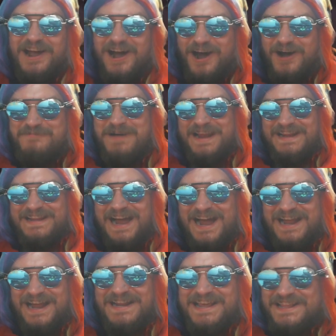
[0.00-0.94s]
Oh my
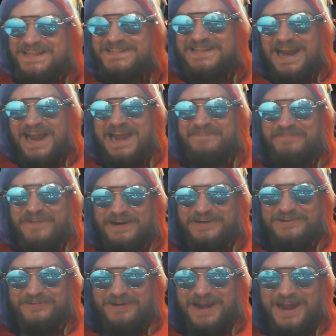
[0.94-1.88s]
god, this guy ain't
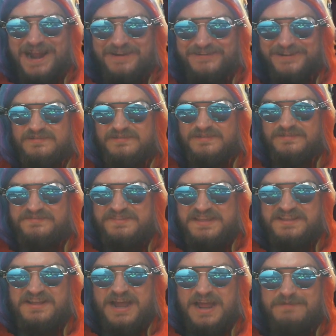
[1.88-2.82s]
fucking around.
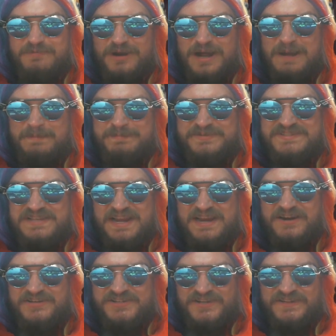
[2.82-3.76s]
Thank God we're
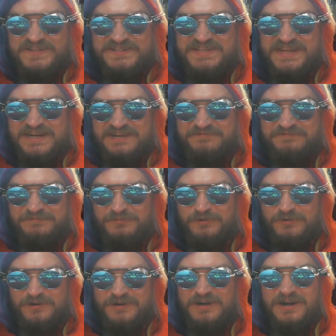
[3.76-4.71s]
upstairs on the second
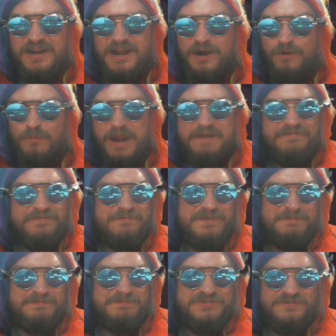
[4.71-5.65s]
floor, away from
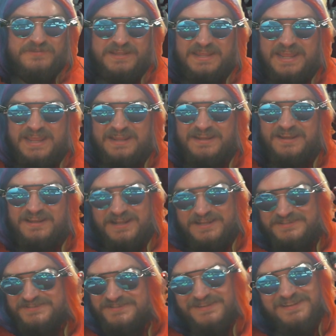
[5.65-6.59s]
them, so they can't get
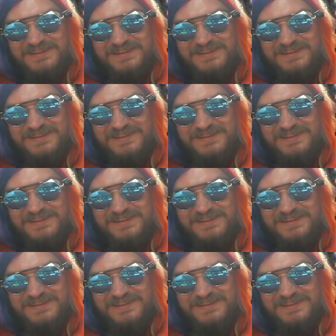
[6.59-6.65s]
us.